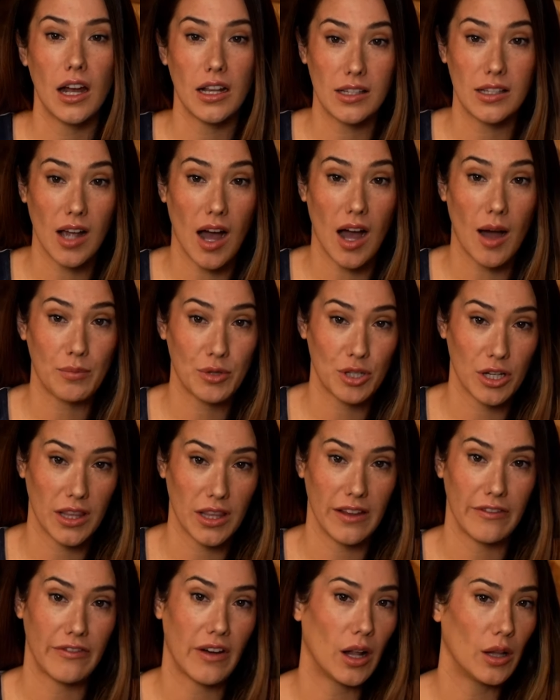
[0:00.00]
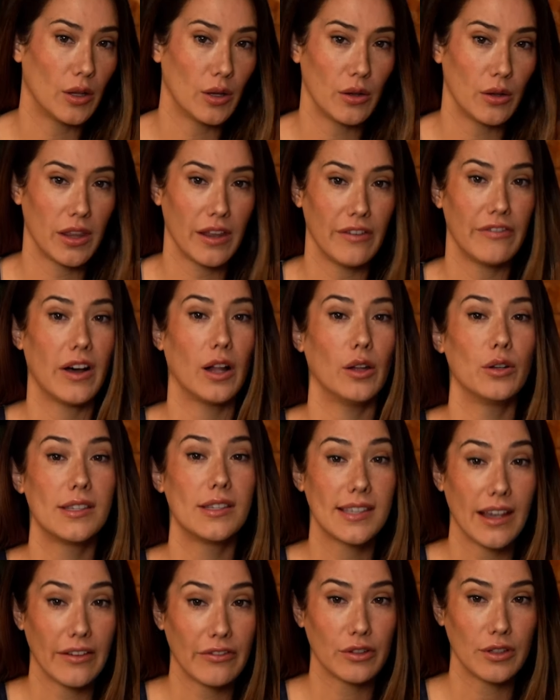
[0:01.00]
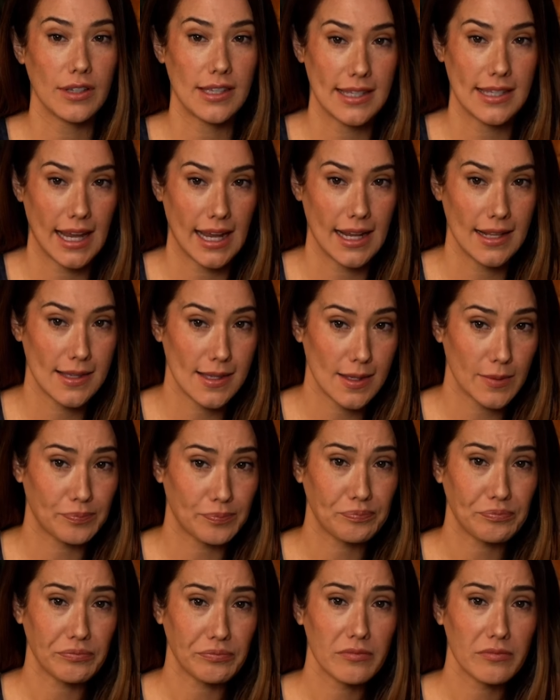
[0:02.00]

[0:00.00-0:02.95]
adoption, they followed several states.